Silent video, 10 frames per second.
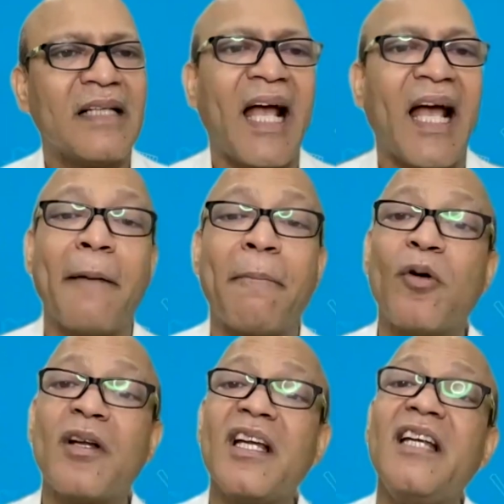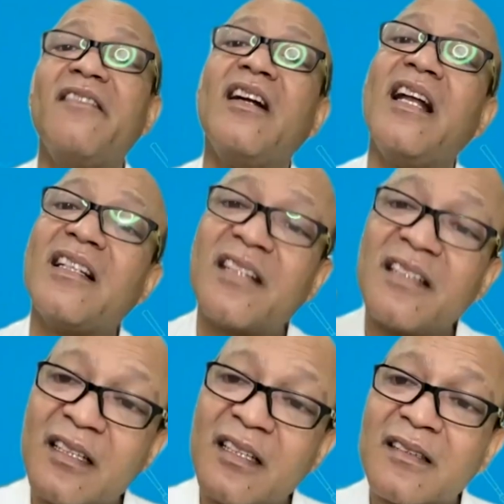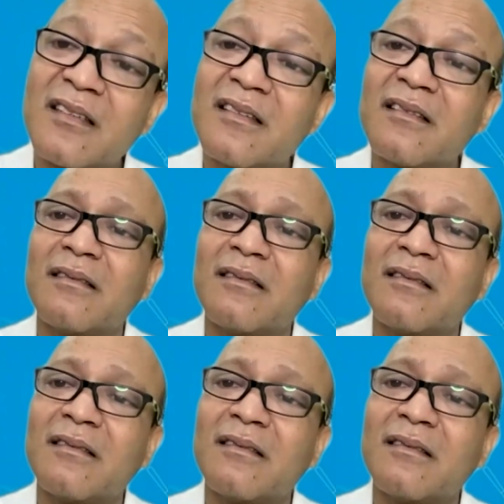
And I put even less results.